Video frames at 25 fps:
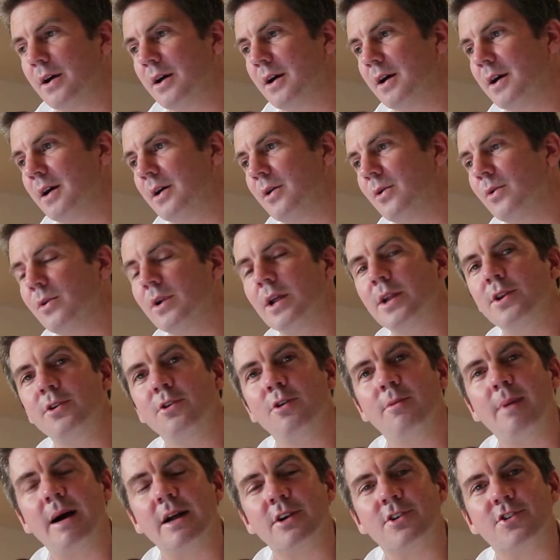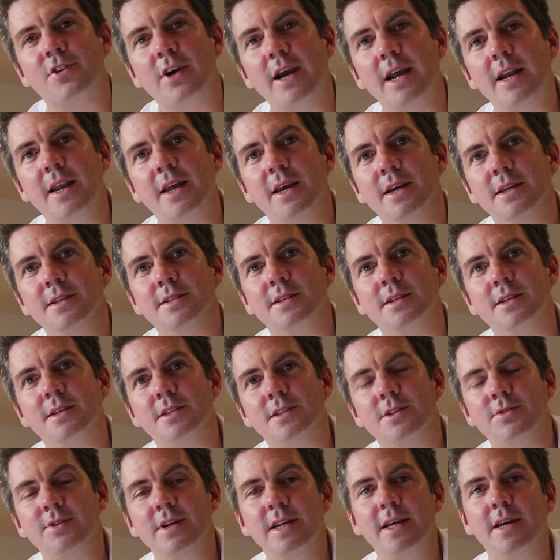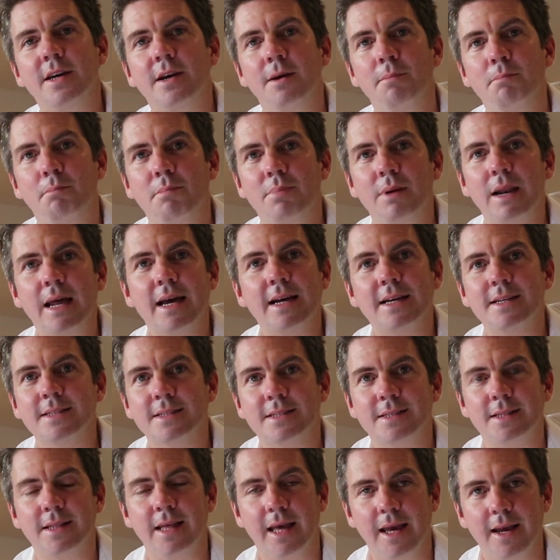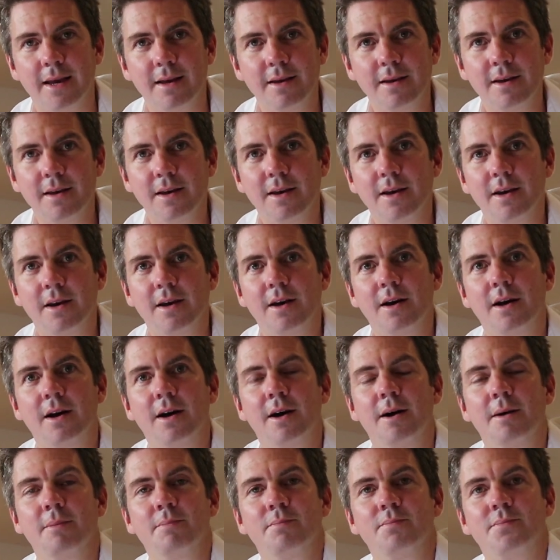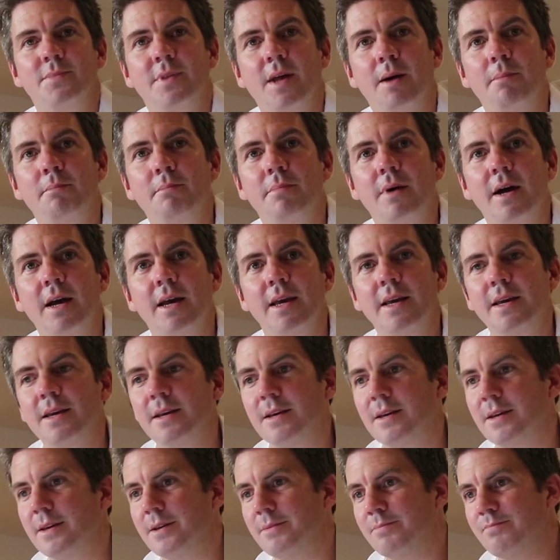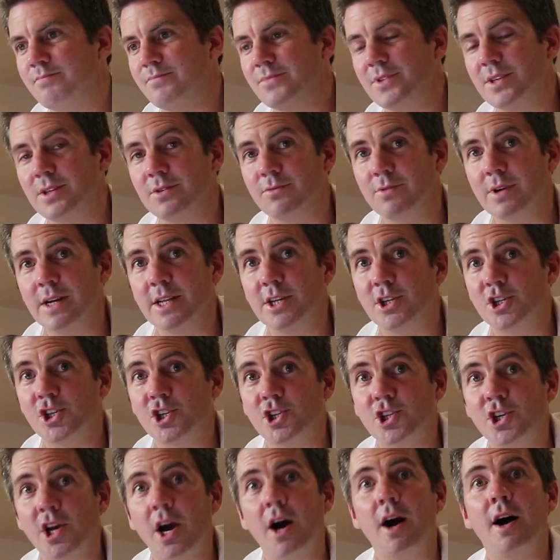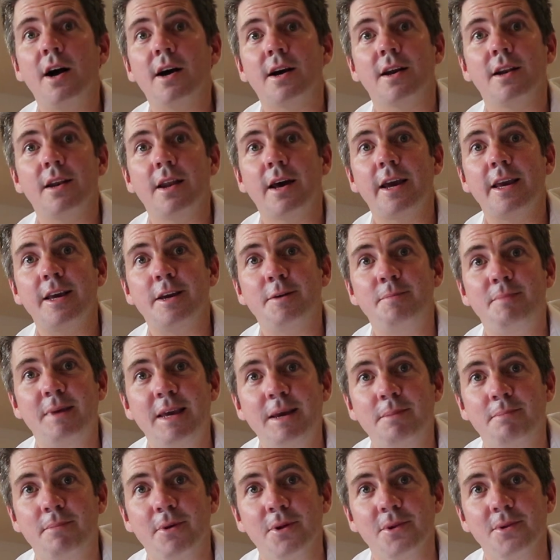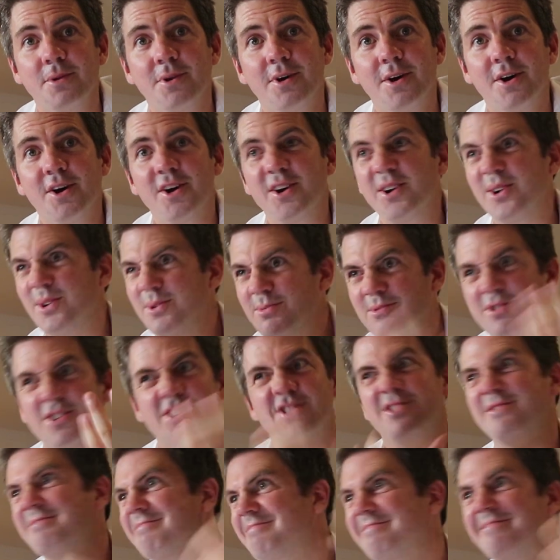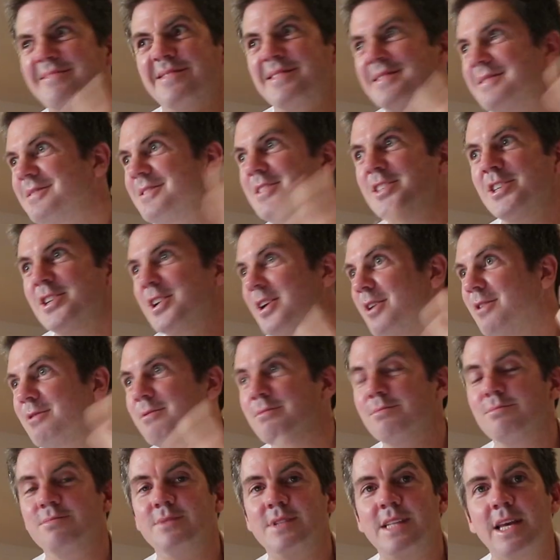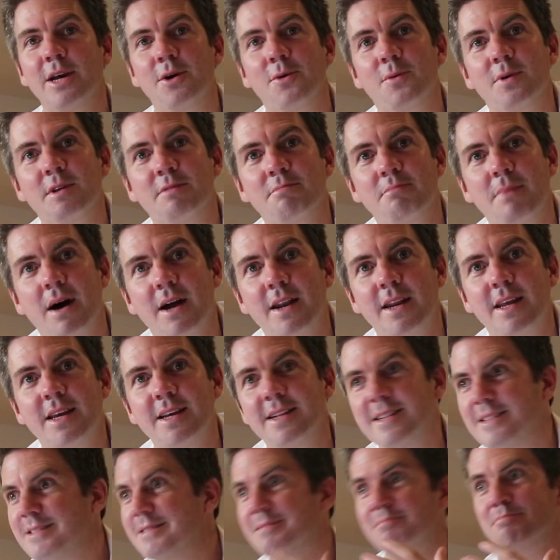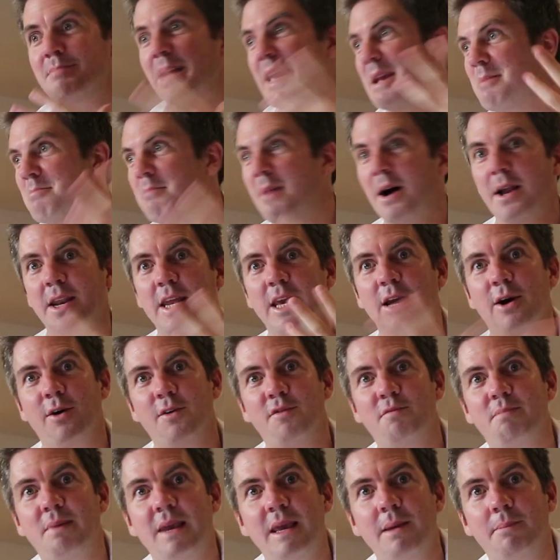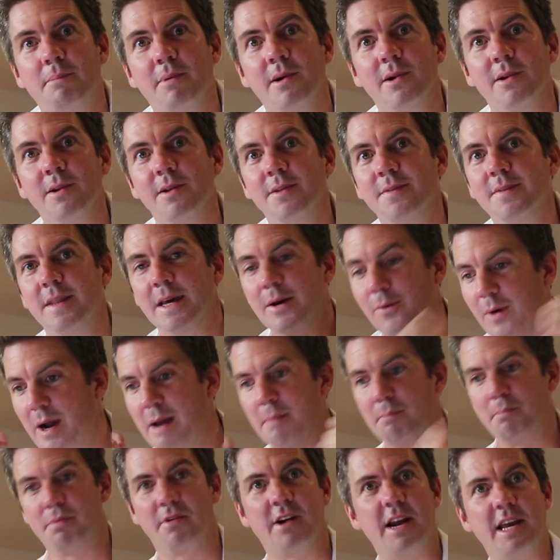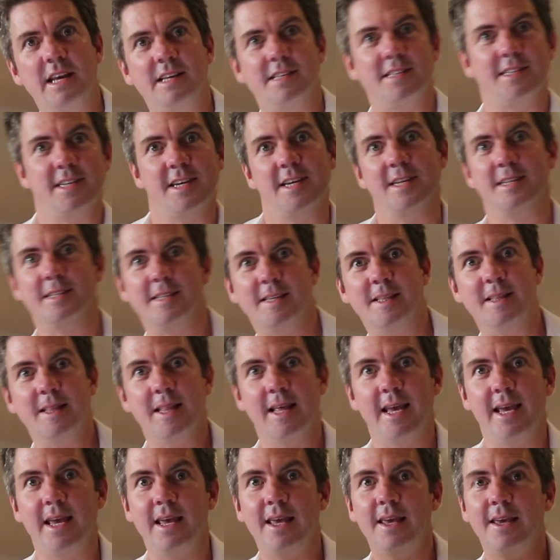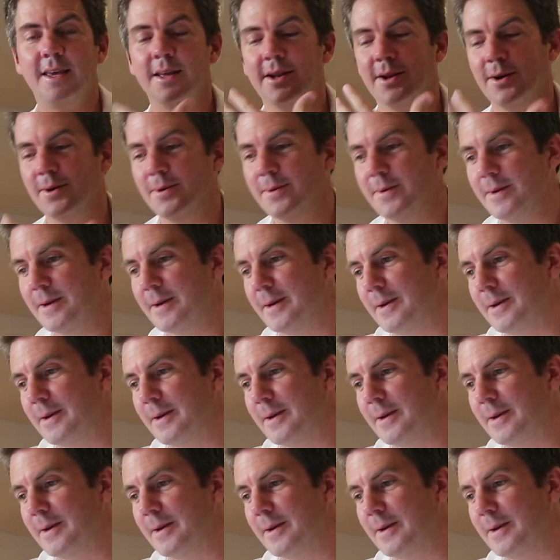All I knew about trading is that it's a really complex thing done by really shark-like people who just, you know, deal with money and make money off people, and they wear braces and they, you know.